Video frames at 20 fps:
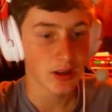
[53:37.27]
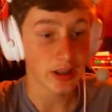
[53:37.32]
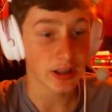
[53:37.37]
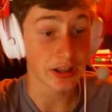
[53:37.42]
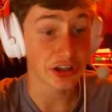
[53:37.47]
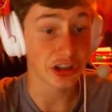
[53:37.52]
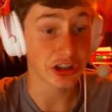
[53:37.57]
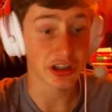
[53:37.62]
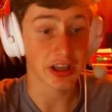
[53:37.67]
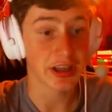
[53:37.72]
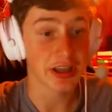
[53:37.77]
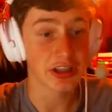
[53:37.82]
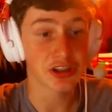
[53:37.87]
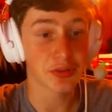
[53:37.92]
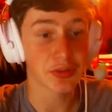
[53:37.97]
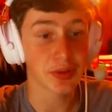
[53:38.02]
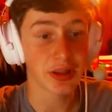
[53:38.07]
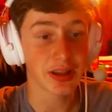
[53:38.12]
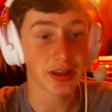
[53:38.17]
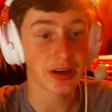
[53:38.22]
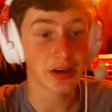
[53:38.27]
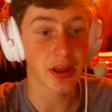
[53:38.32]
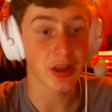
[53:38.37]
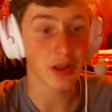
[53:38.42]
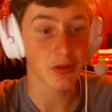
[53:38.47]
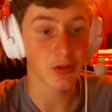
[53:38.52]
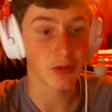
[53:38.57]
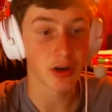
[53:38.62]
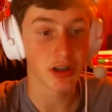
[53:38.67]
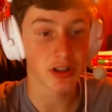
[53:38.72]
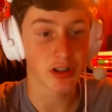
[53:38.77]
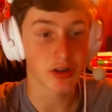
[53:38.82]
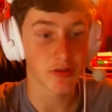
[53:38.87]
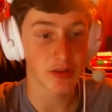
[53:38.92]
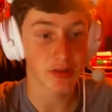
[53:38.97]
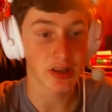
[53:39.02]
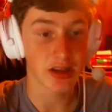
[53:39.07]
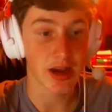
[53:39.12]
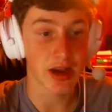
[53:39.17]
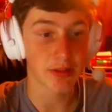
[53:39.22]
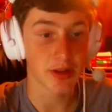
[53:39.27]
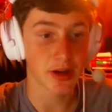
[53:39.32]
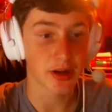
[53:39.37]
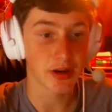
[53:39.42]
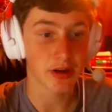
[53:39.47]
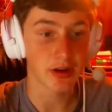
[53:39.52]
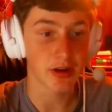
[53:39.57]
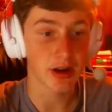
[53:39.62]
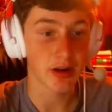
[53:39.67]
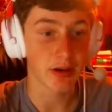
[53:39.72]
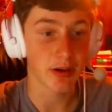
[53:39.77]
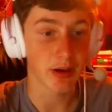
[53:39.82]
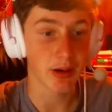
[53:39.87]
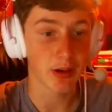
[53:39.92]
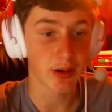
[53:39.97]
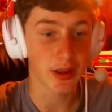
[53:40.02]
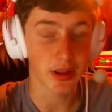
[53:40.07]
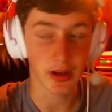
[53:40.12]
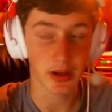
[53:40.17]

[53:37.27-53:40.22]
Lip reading: just like he should be like another Rush of the top laner, I would think.